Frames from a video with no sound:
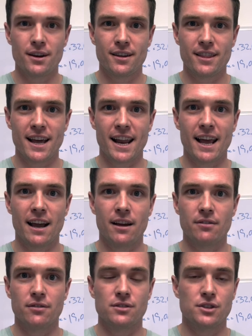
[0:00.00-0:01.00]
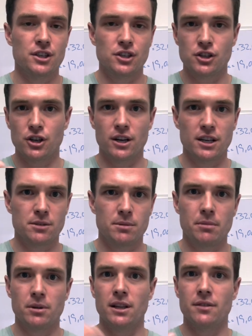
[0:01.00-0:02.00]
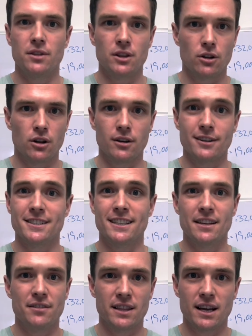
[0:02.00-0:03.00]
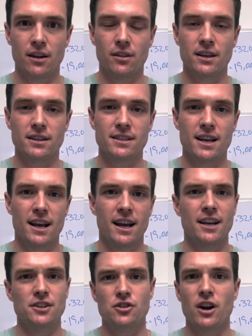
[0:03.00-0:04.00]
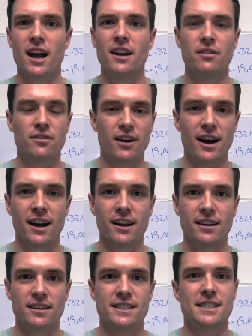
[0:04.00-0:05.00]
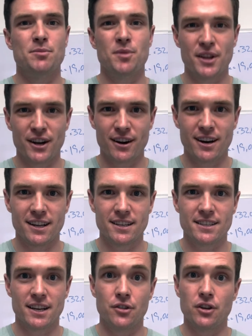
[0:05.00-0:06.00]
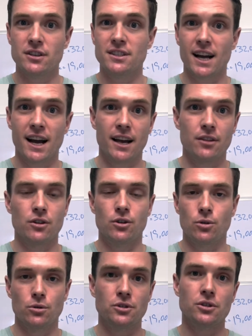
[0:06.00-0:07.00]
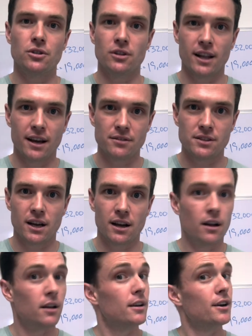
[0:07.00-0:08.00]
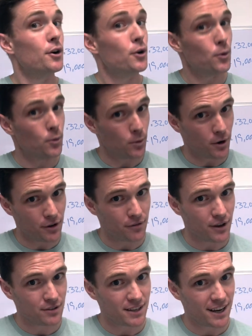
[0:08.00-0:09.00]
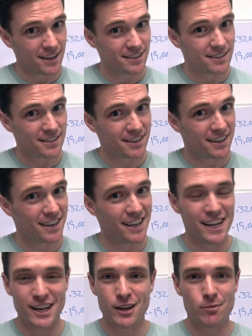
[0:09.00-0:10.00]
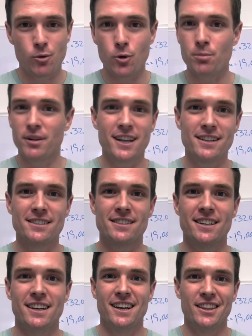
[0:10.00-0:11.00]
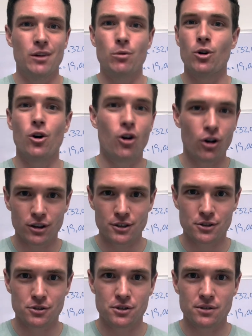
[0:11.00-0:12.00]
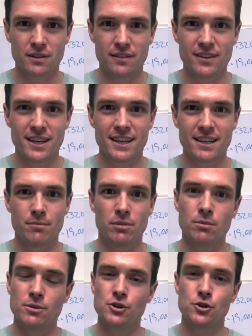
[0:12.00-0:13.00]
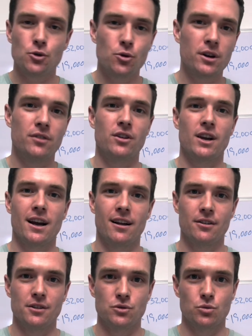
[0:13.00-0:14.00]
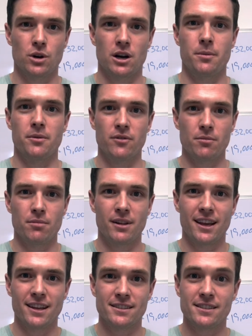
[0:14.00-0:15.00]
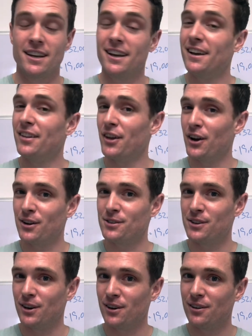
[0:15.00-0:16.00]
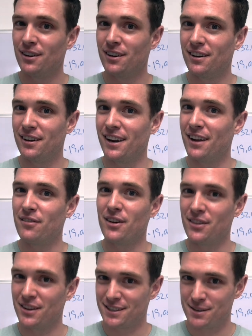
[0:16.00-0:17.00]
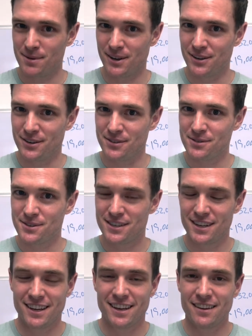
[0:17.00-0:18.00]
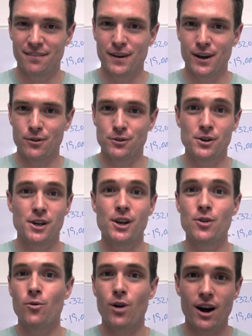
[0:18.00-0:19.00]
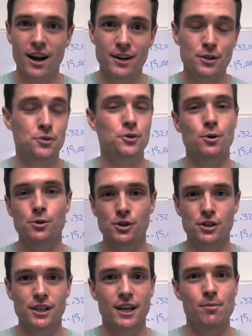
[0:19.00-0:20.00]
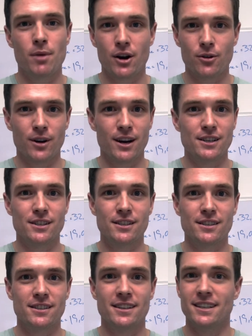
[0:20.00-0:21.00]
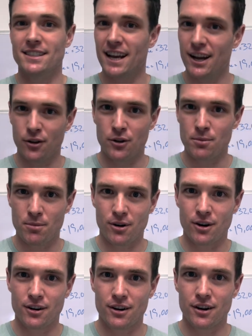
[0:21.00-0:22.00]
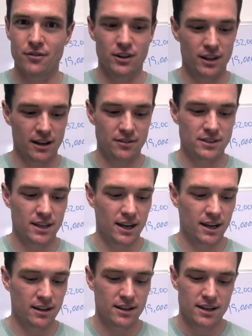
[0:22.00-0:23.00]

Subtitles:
that have centurions, people living the longest, living the healthiest, and tried to find similarities in their diet, their culture, their lifestyle. One of those is eating more plants. They weren't all exclusively vegan, but the majority of their calories were coming from plants. They also, I found this to be good news, found drinking wine socially in moderation is a healthy part of your lifestyle.